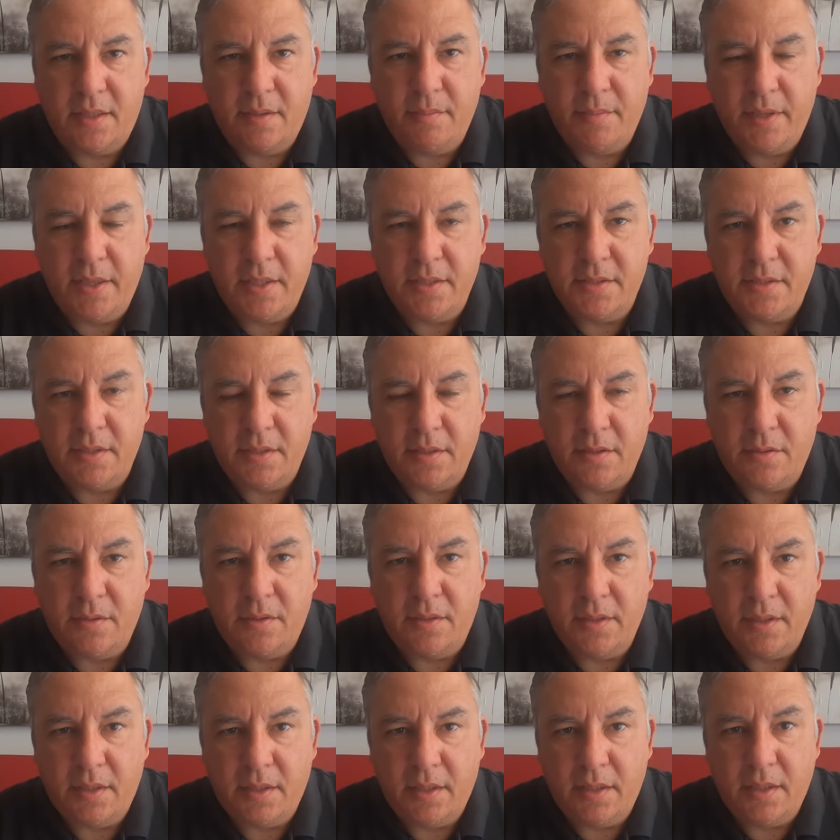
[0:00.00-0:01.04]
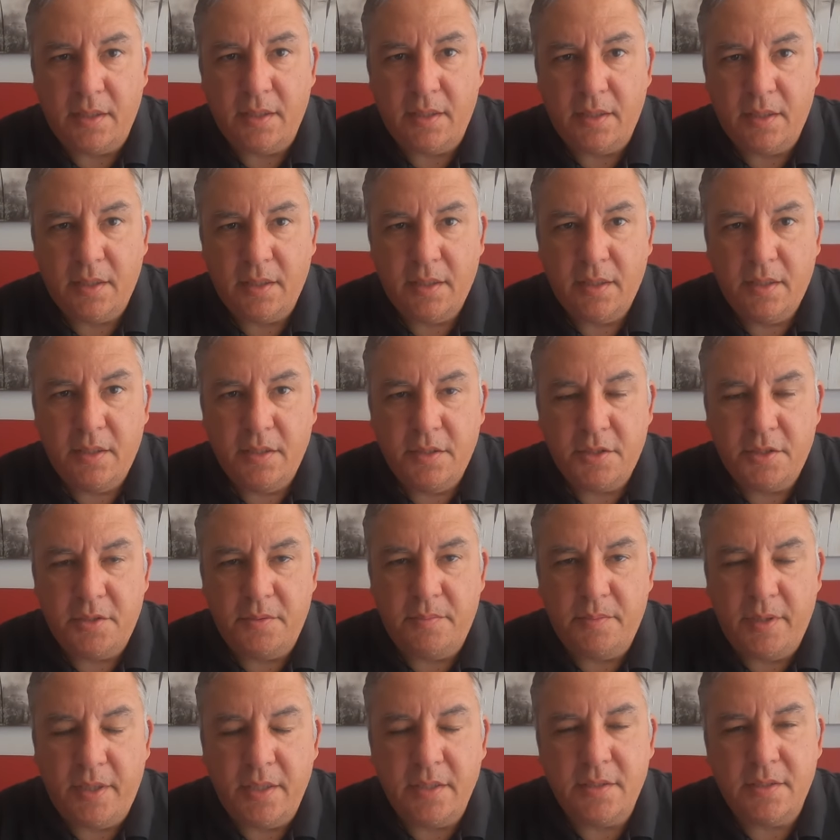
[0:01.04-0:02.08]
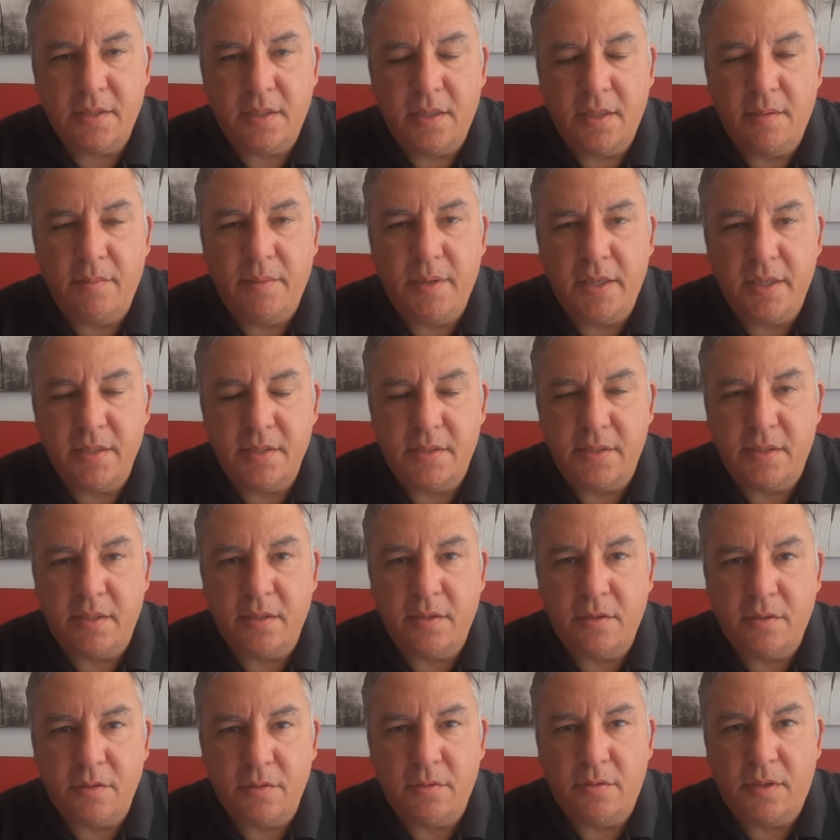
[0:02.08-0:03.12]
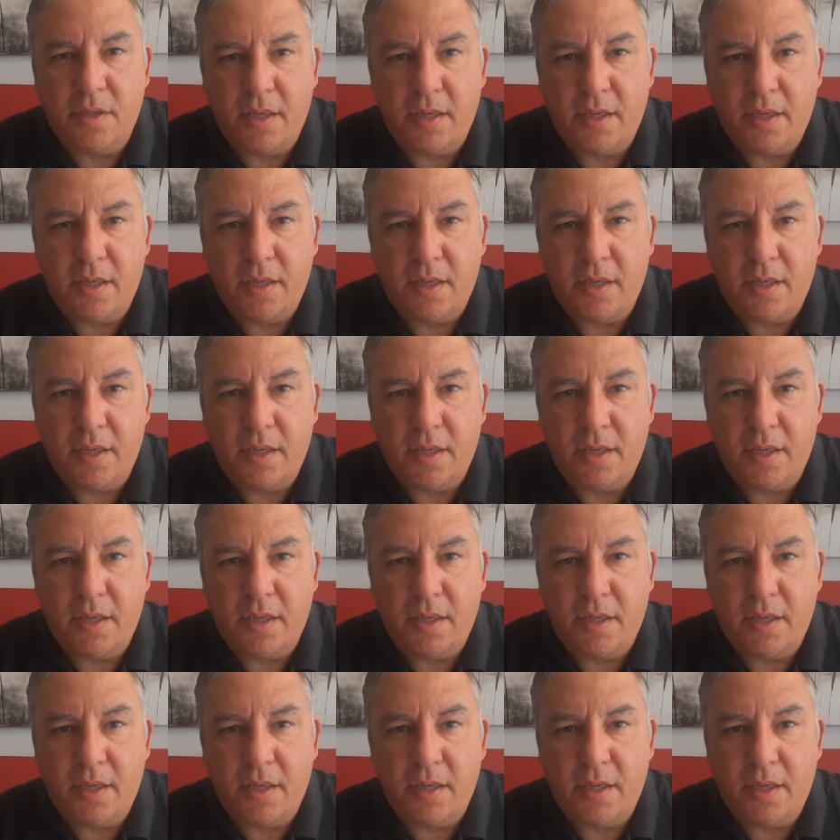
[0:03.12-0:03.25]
amazing content. She makes amazing true